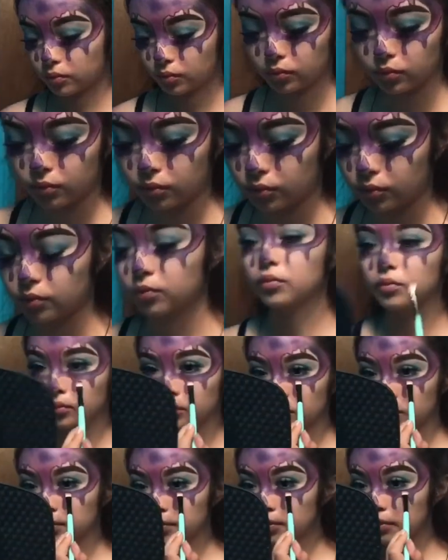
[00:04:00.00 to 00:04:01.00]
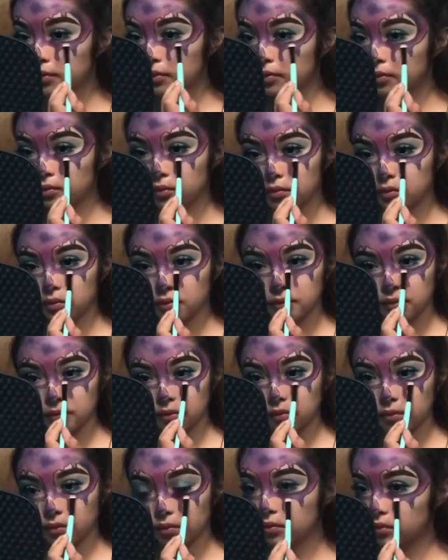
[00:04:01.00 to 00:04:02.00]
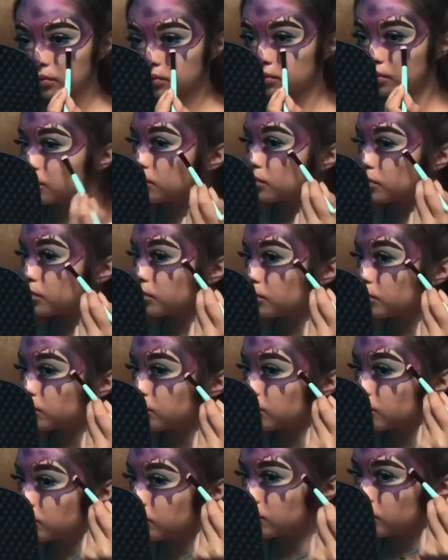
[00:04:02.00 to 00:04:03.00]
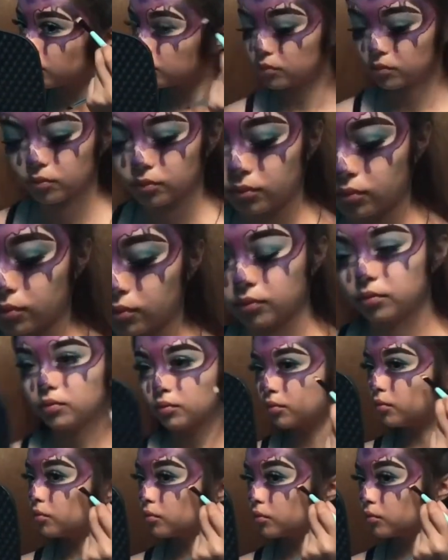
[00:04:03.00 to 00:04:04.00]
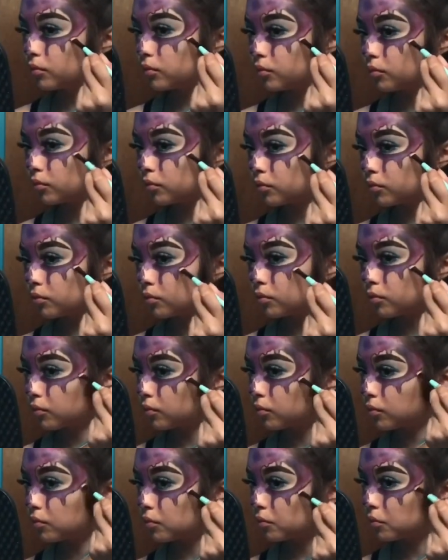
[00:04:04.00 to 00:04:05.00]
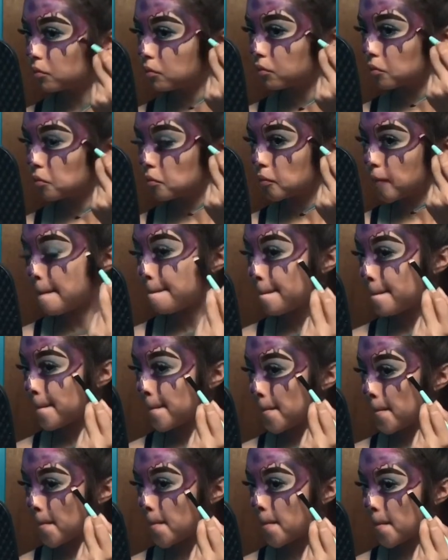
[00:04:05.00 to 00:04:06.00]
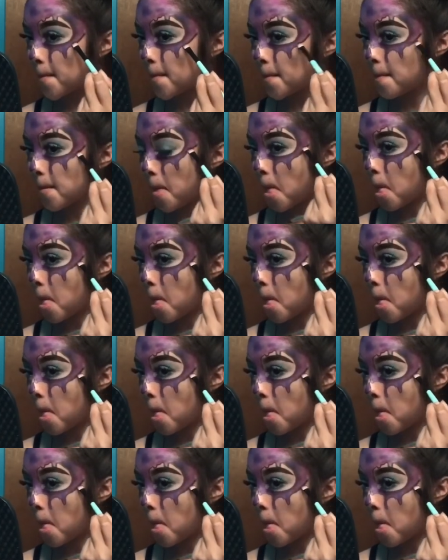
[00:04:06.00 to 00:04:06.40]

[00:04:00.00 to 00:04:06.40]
[no speech]